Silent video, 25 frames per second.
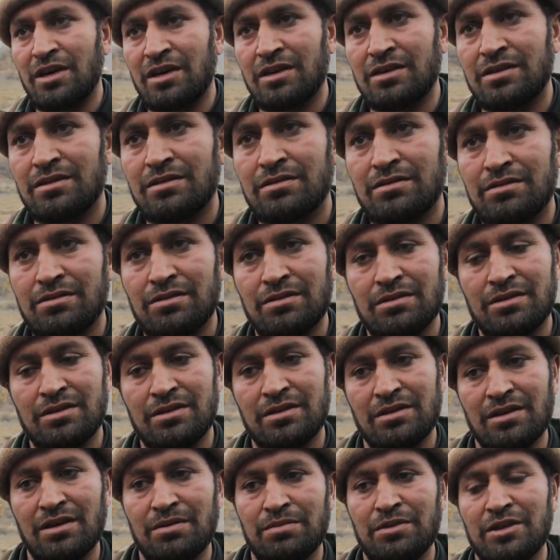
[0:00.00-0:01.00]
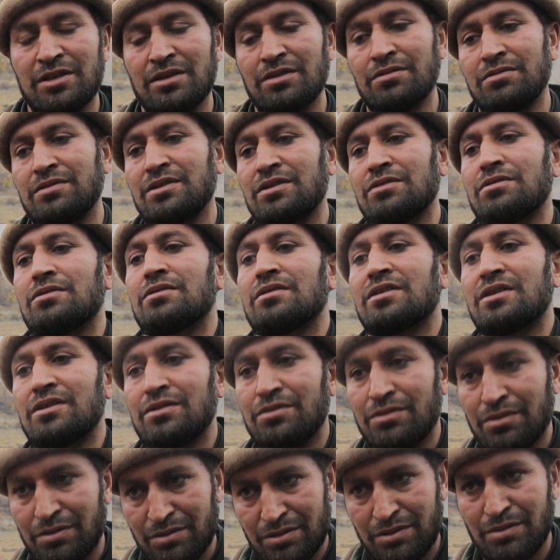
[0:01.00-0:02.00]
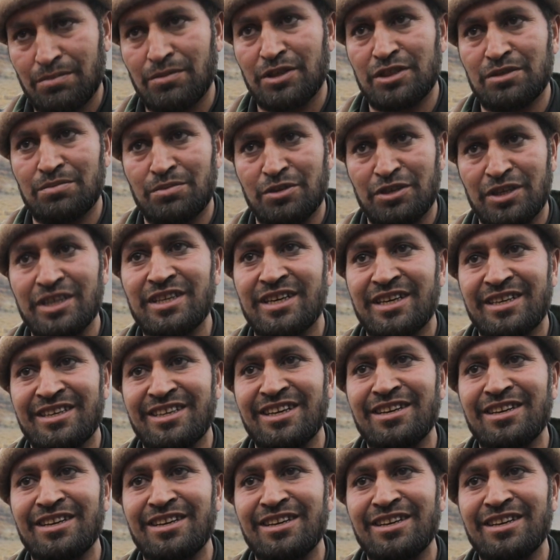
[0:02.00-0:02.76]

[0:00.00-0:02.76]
am in constant contact with the fairies,